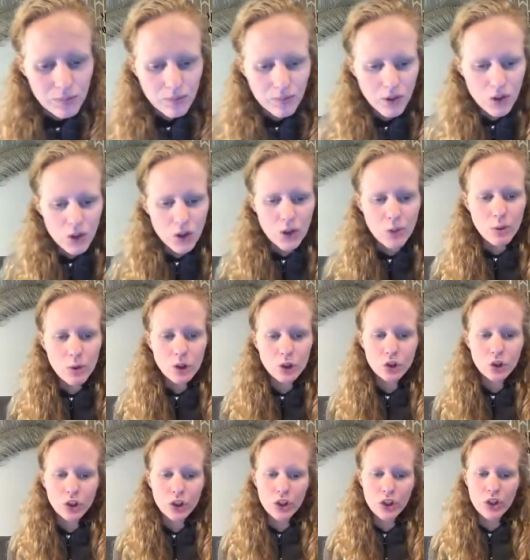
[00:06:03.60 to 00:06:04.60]
So then we're
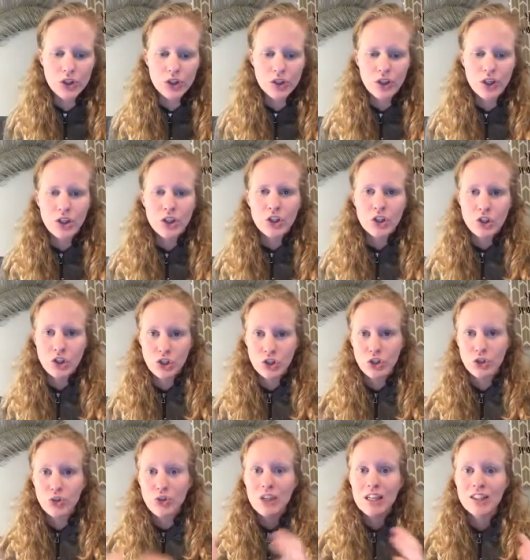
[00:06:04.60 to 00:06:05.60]
learned to
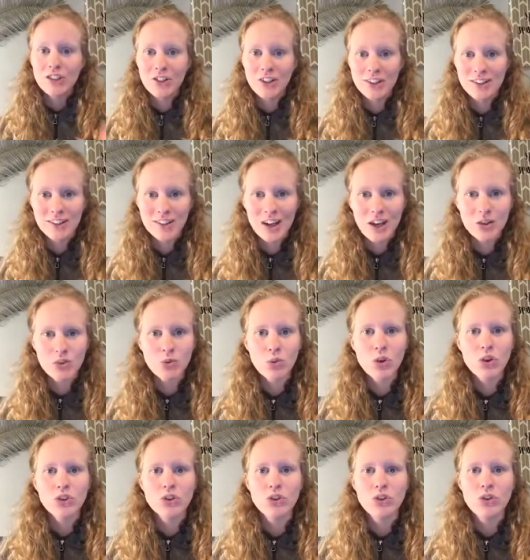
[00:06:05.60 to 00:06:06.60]
do things on a
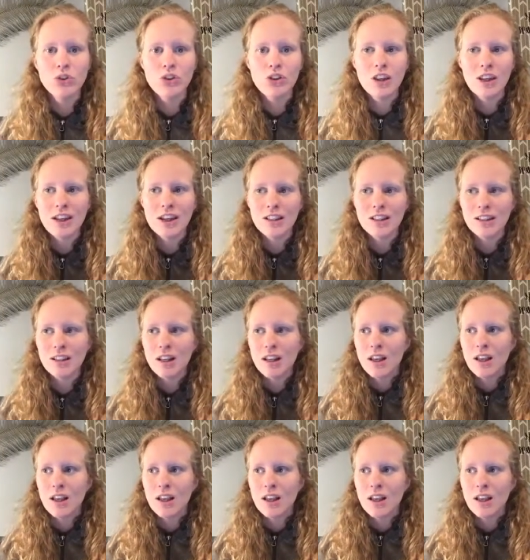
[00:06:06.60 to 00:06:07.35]
schedule, to do things